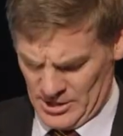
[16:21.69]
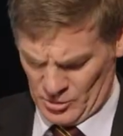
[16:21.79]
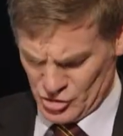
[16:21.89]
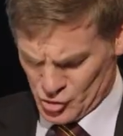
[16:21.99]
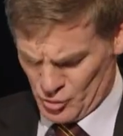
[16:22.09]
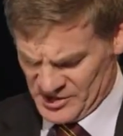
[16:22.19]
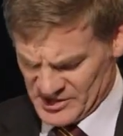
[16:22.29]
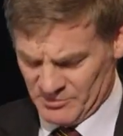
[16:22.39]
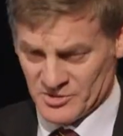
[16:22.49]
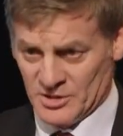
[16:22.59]
which has always
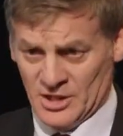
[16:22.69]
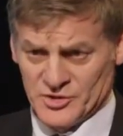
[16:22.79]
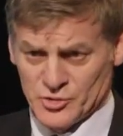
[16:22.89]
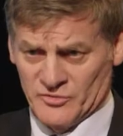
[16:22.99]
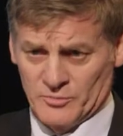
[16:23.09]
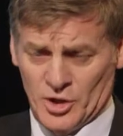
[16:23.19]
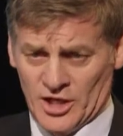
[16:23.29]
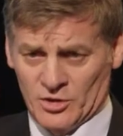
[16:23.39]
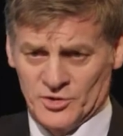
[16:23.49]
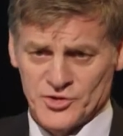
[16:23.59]
seemed, and it's driven by our
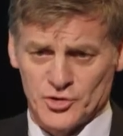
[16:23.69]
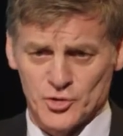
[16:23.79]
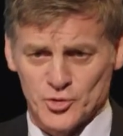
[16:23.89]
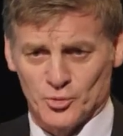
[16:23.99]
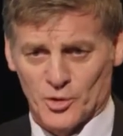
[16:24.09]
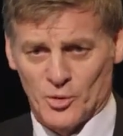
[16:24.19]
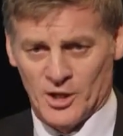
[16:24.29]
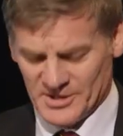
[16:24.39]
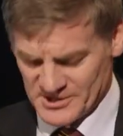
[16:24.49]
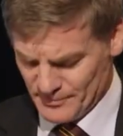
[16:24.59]
constitutional
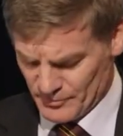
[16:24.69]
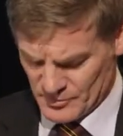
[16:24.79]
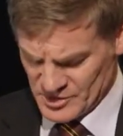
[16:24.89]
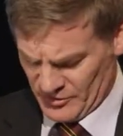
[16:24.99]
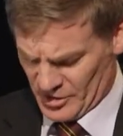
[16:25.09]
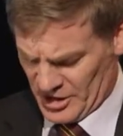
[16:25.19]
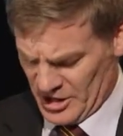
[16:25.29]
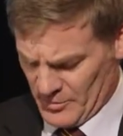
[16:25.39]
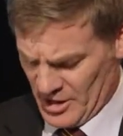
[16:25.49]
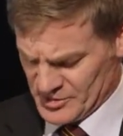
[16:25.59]
requirements. So you've got to
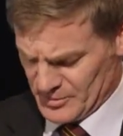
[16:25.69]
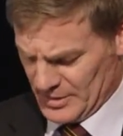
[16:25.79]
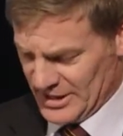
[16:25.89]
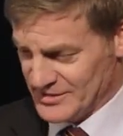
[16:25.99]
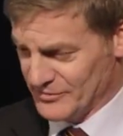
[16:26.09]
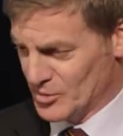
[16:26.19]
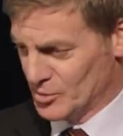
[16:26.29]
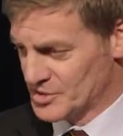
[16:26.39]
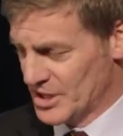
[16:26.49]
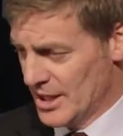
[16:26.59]
keep those in place, of course.